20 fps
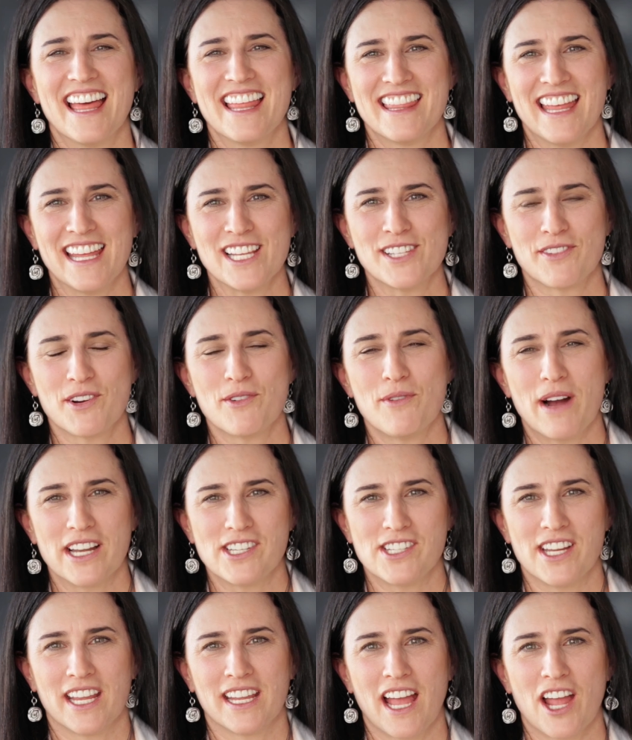Thanks for
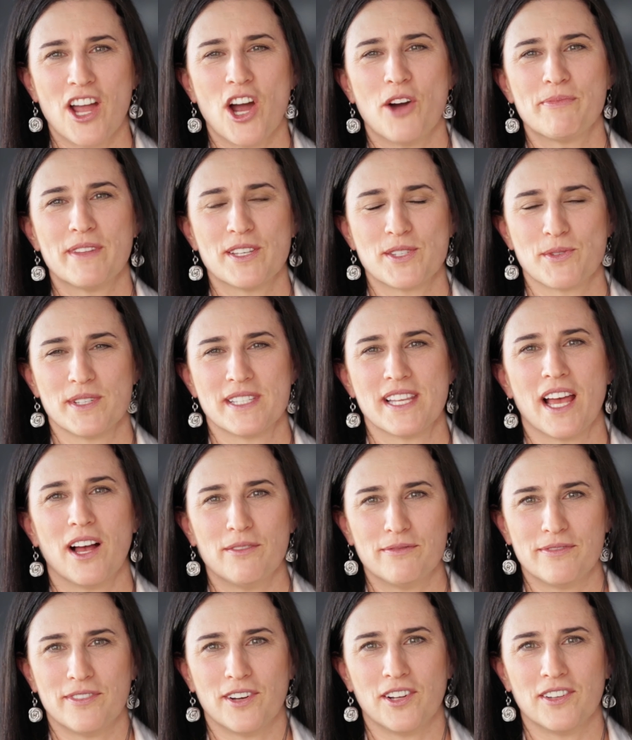watching. I hope this was
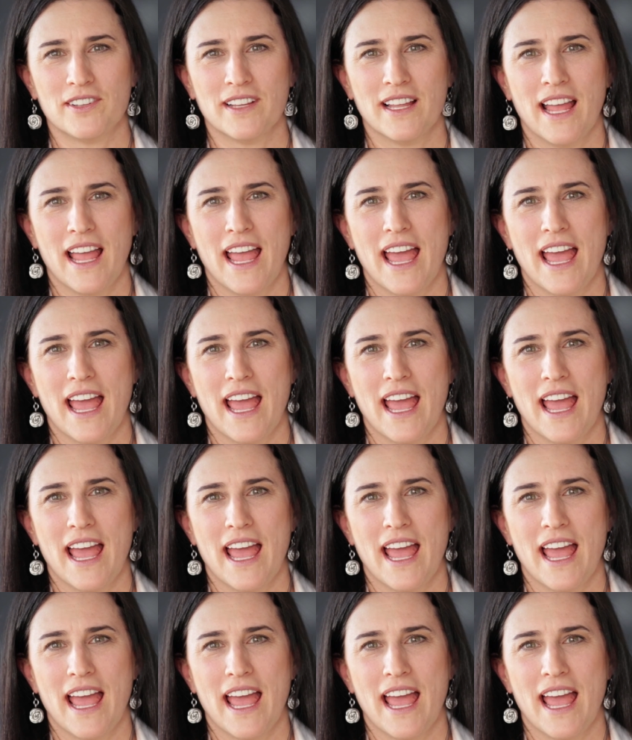helpful,